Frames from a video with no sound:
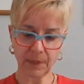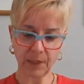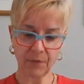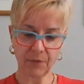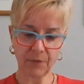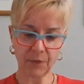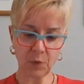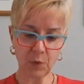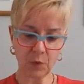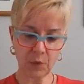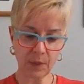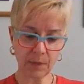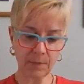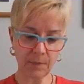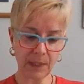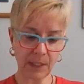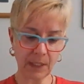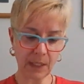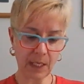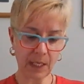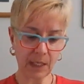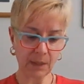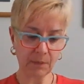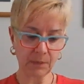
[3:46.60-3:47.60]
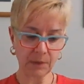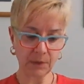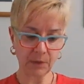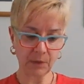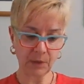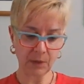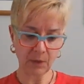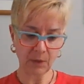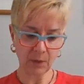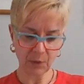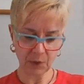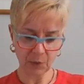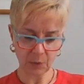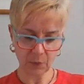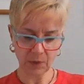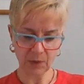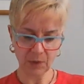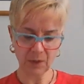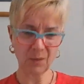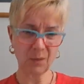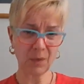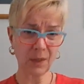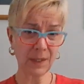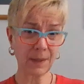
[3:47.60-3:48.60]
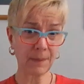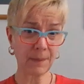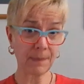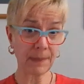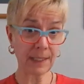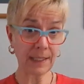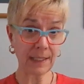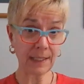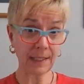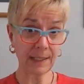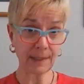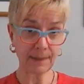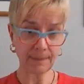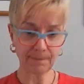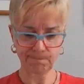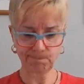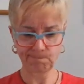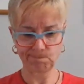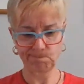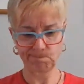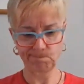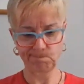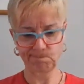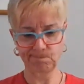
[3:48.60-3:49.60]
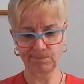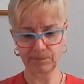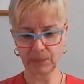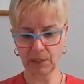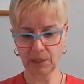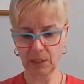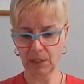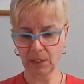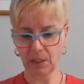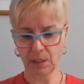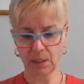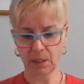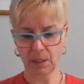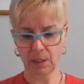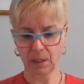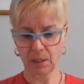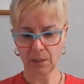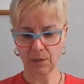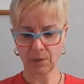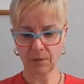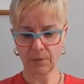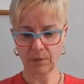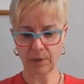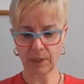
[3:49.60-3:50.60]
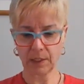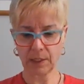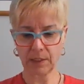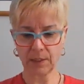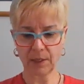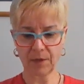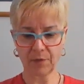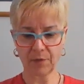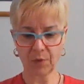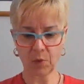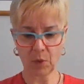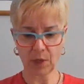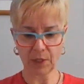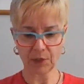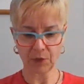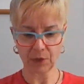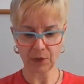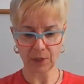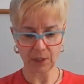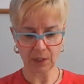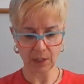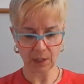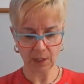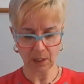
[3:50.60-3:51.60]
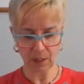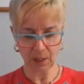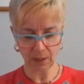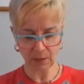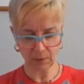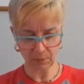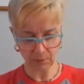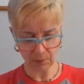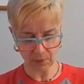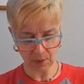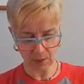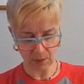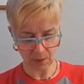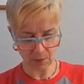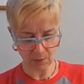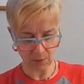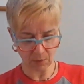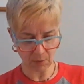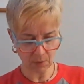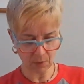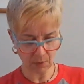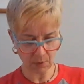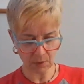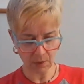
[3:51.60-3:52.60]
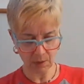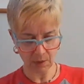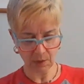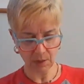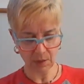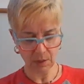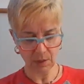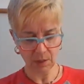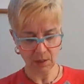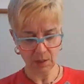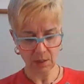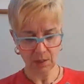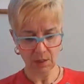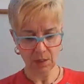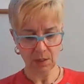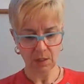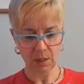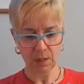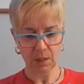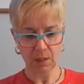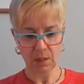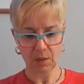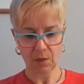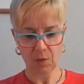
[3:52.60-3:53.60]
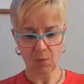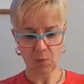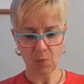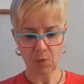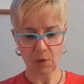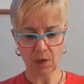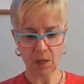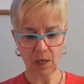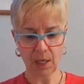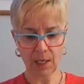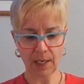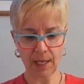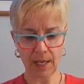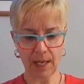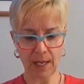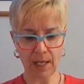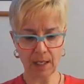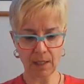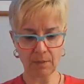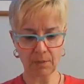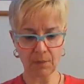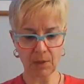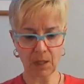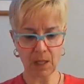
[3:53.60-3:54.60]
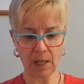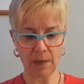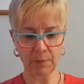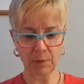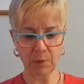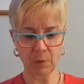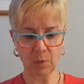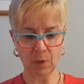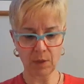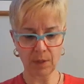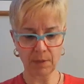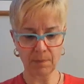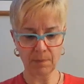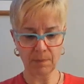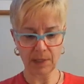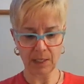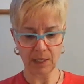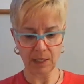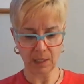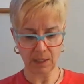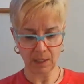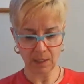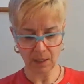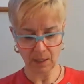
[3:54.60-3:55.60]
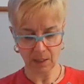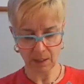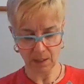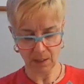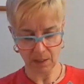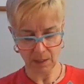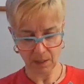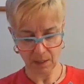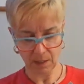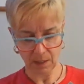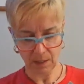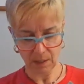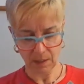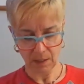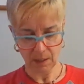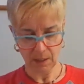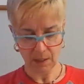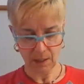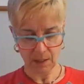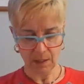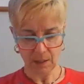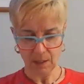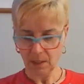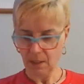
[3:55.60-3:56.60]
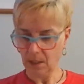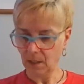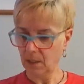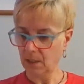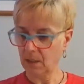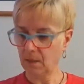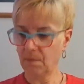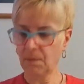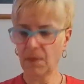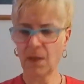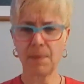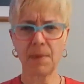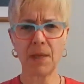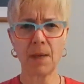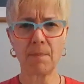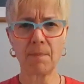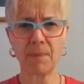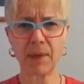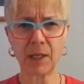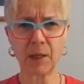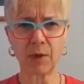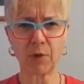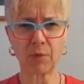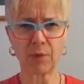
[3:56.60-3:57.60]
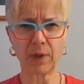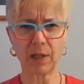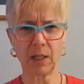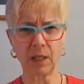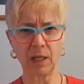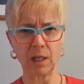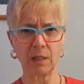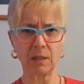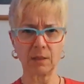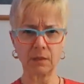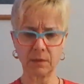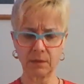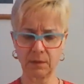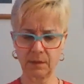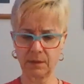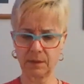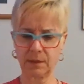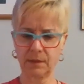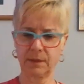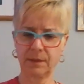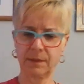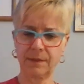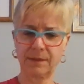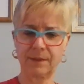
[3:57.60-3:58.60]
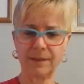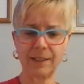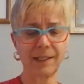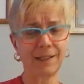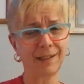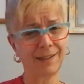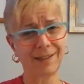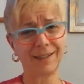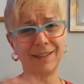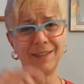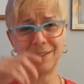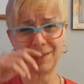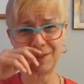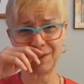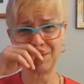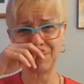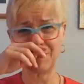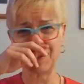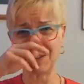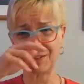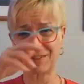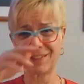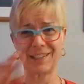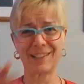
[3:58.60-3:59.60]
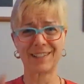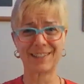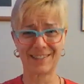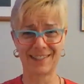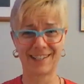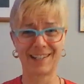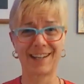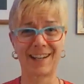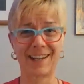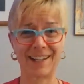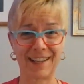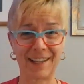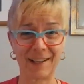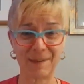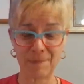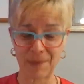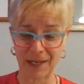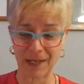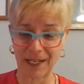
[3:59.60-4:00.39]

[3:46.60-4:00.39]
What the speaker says: If you could be an animal, do you know which one you'd want to be? It's a really tough question. I don't know what kind of animal I would want to be. Maybe a big gorilla. Mostly because I kind of like